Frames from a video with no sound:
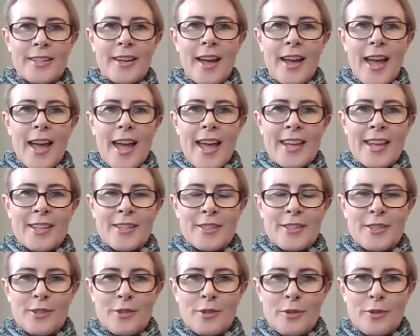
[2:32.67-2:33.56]

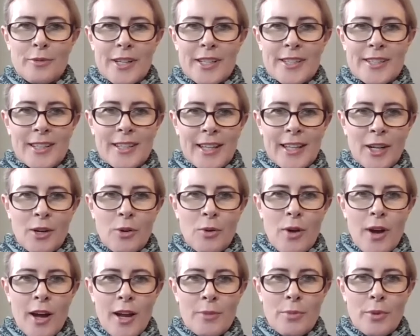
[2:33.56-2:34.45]
and your recently
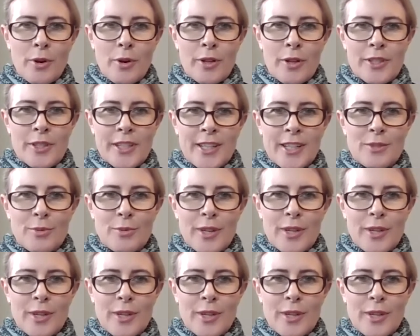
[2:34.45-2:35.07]
acquired project,